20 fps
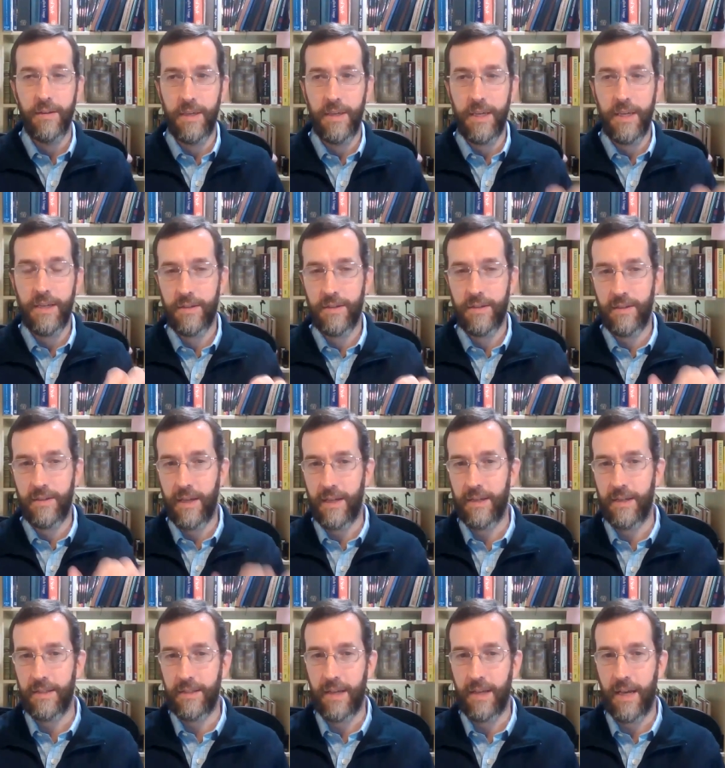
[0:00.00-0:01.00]
Each
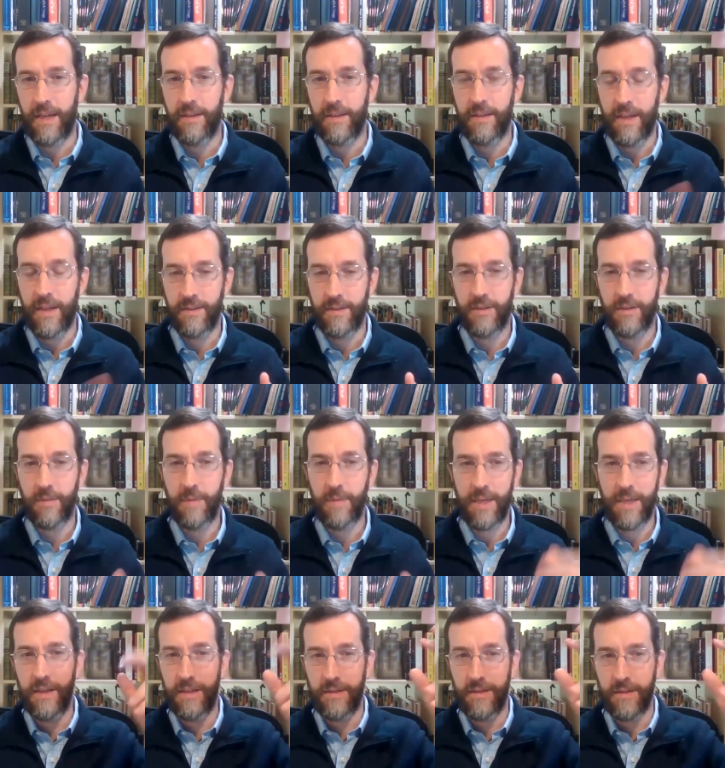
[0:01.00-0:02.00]
data set tends to
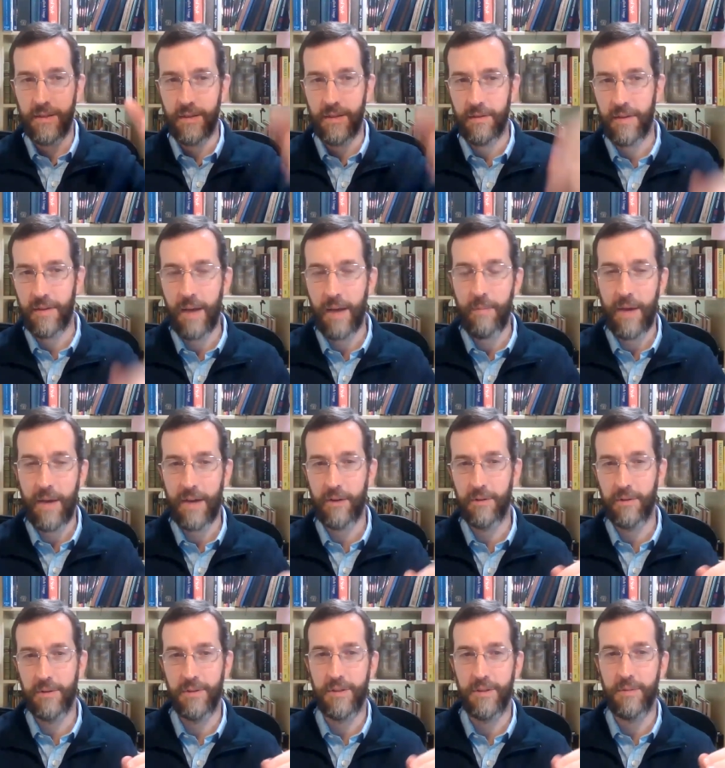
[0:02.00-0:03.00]
be, it's
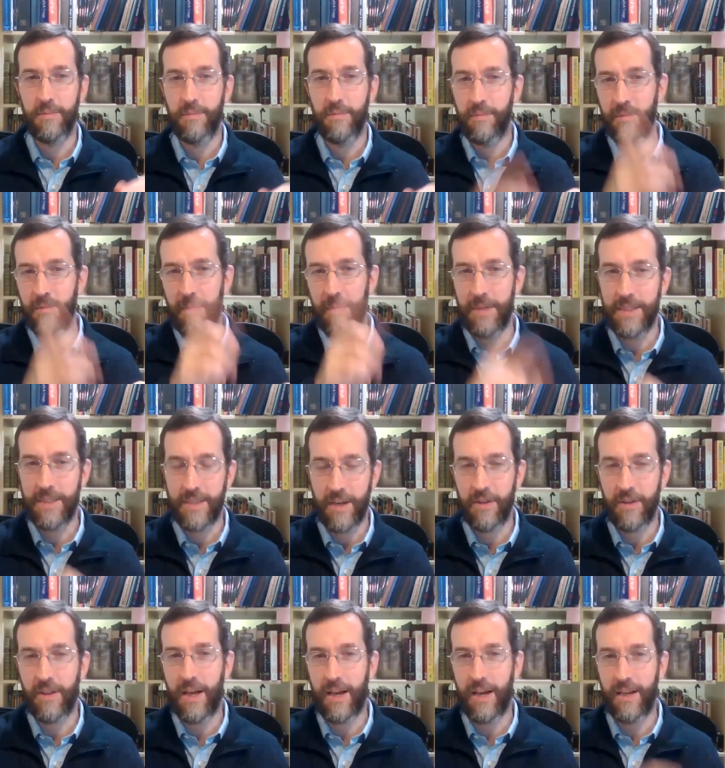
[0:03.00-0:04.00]
compounds, maybe
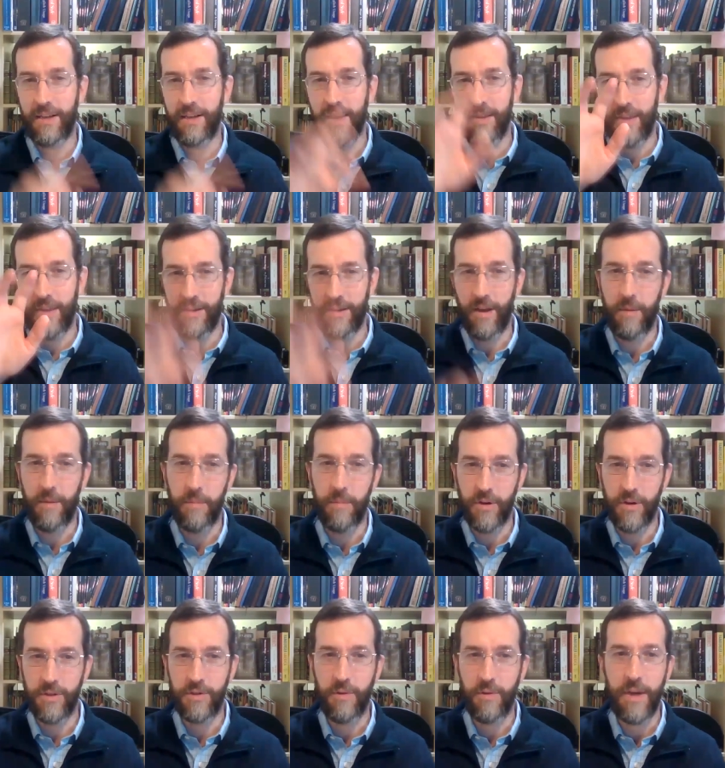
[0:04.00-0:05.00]
cell line, and then
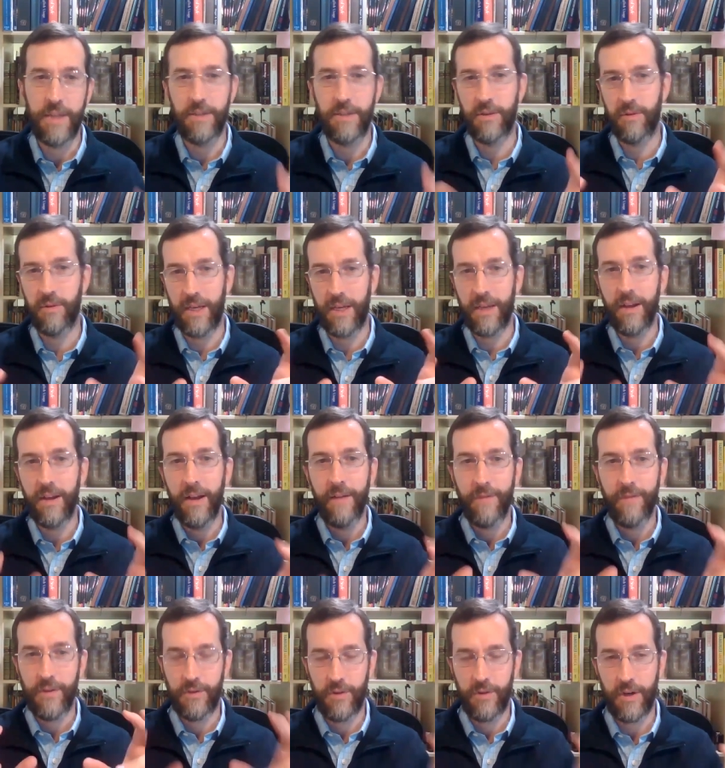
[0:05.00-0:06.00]
numbers, right? So like
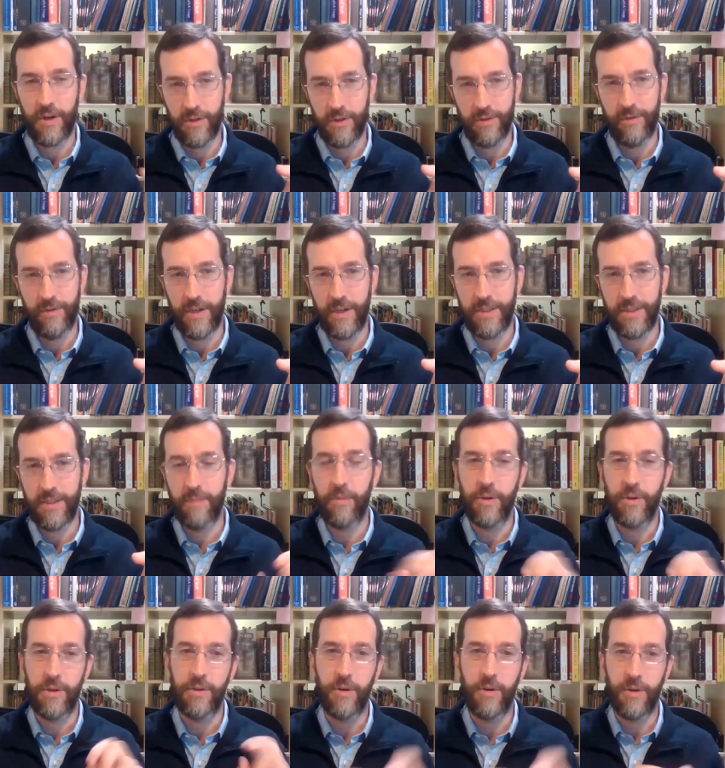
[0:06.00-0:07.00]
the structure is very
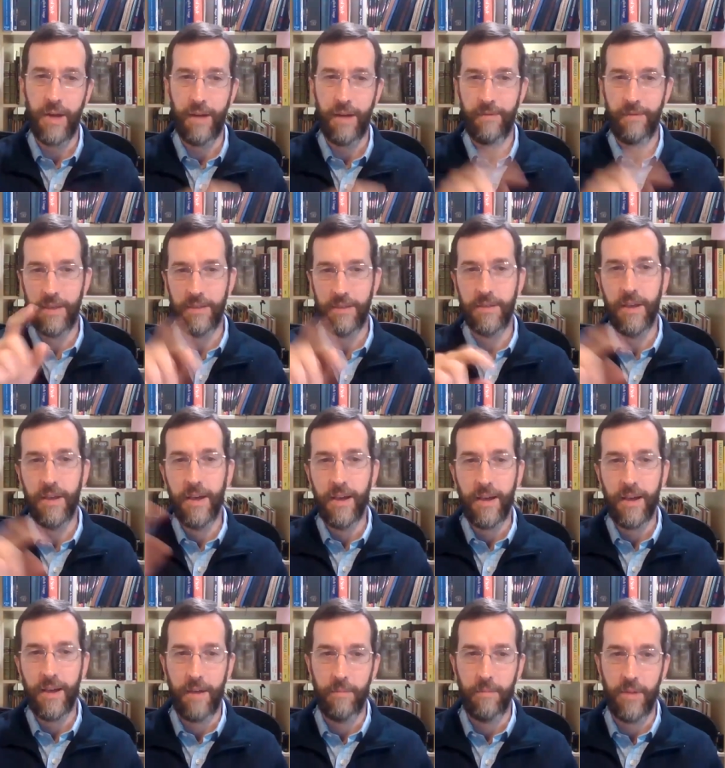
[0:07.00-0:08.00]
simple. You don't have these
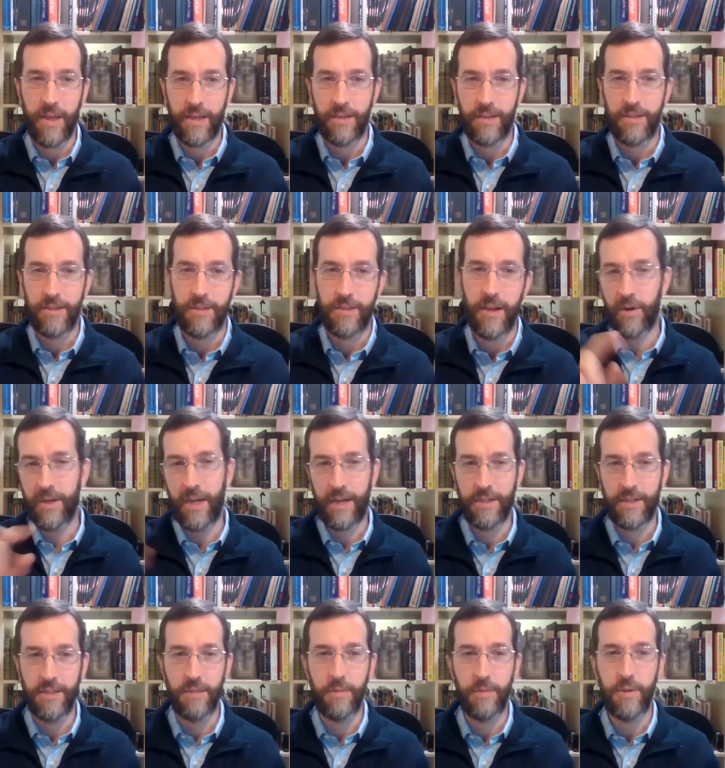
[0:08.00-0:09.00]
complex
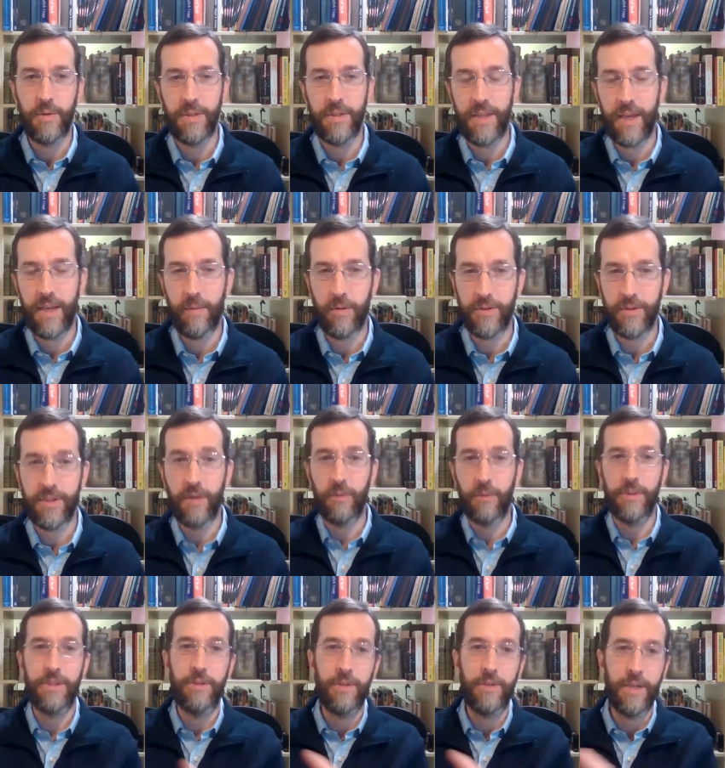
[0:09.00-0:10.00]
connections between tables. Now,
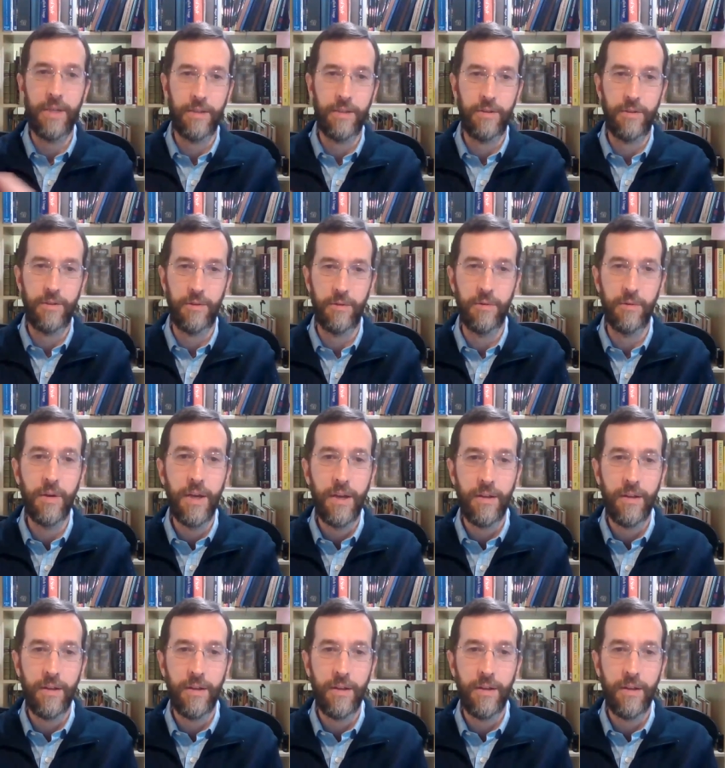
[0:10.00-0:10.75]
once you get into